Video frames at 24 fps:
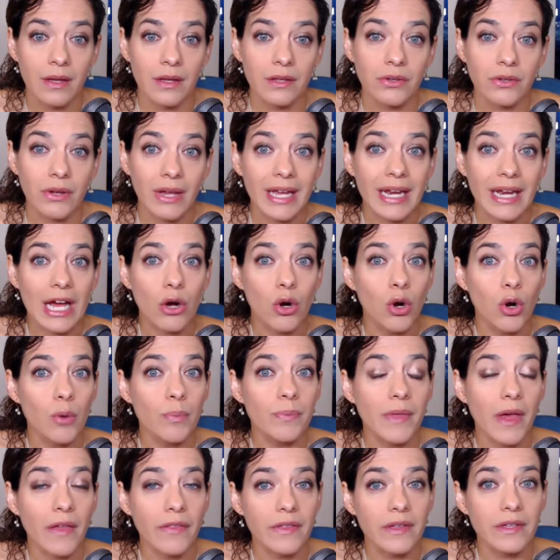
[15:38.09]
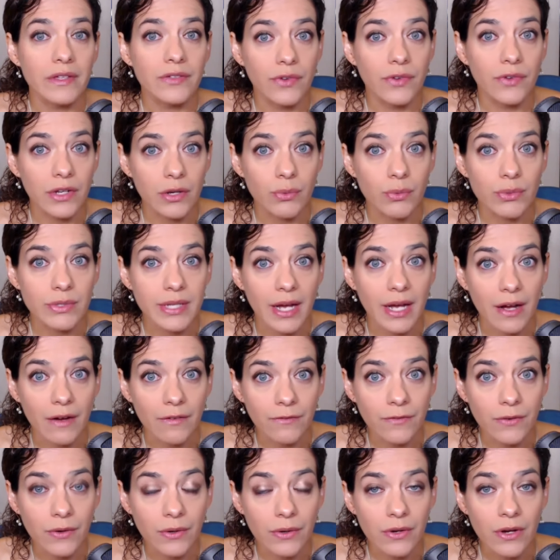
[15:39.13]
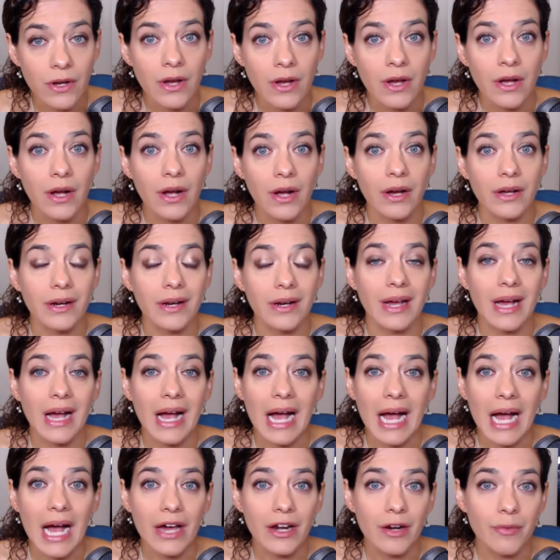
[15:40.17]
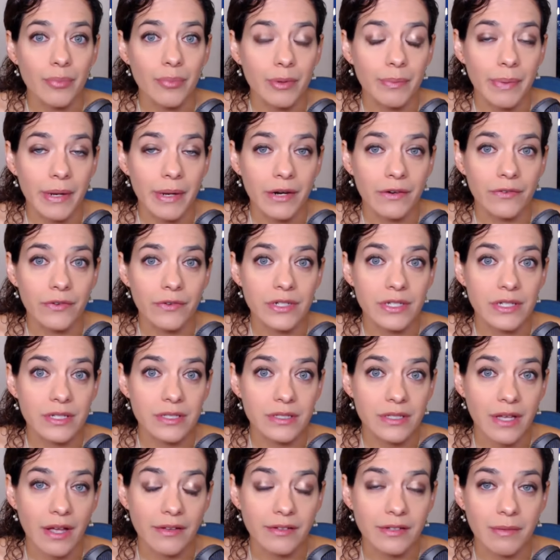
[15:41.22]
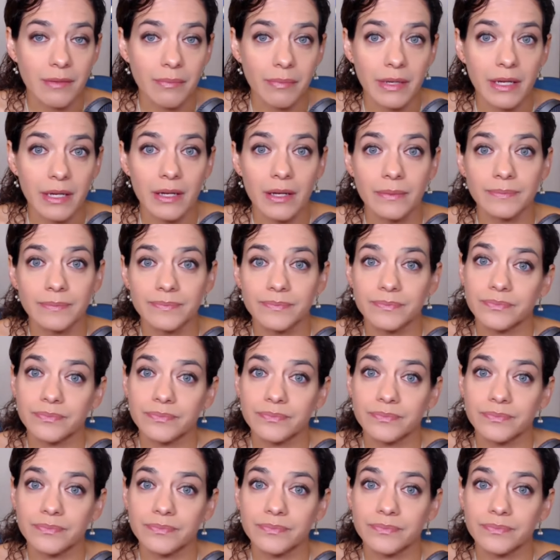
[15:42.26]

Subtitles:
So again, I hope that this video was helpful on how to prepare for cystoscopy,